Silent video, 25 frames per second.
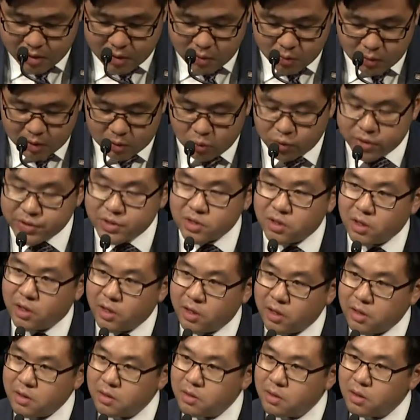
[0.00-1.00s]
What we
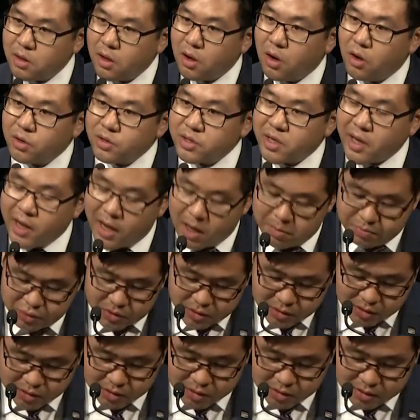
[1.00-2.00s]
see on
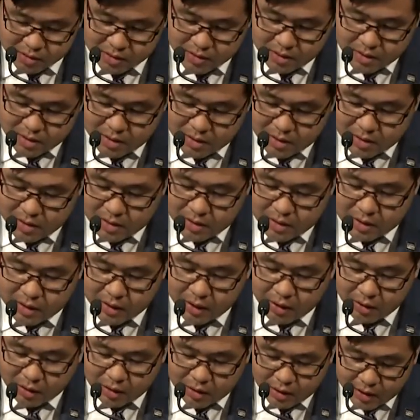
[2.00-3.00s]
campus, in
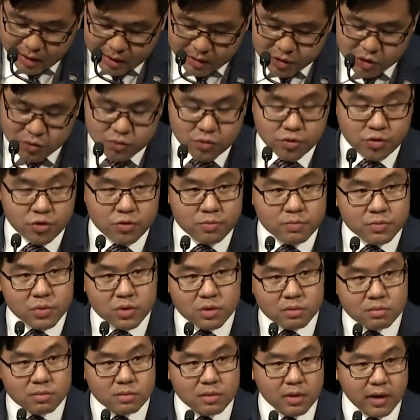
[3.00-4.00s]
our
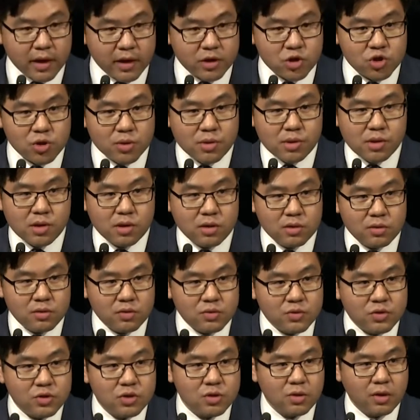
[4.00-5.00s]
classrooms, lecture
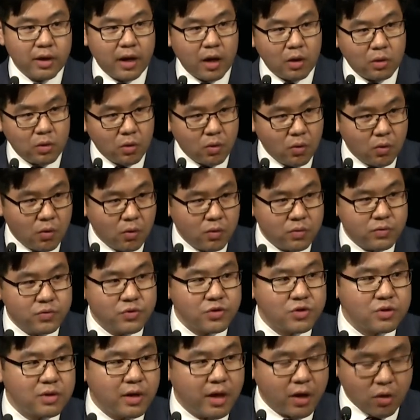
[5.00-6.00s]
theatres, on our
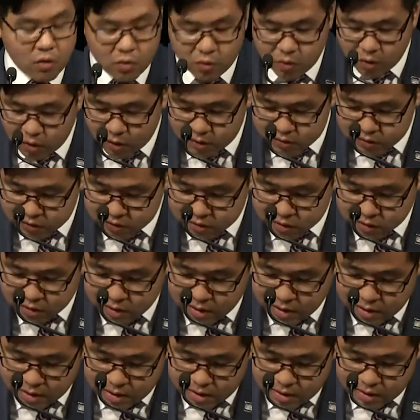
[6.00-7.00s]
lawns, in our quads,
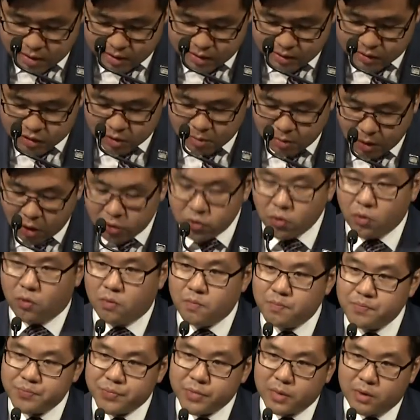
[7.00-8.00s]
is a model
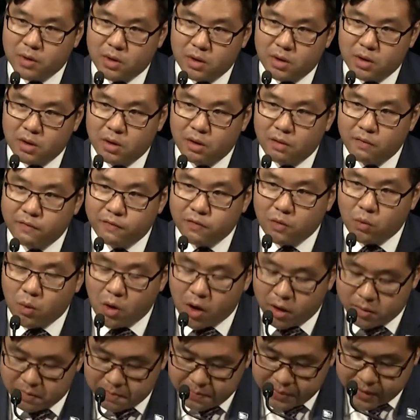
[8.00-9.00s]
for
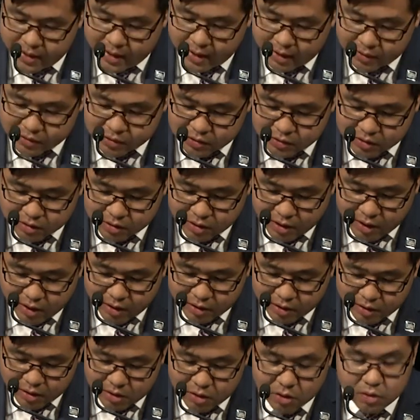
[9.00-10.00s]
what our
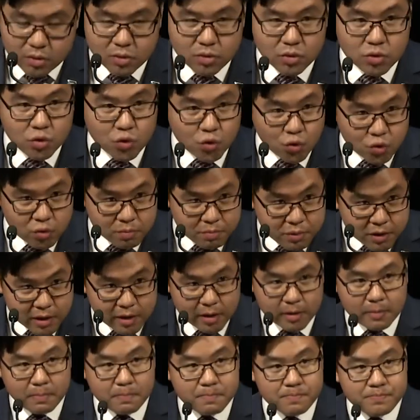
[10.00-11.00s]
society could
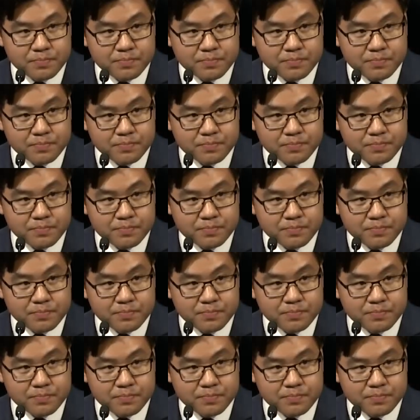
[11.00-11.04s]
be.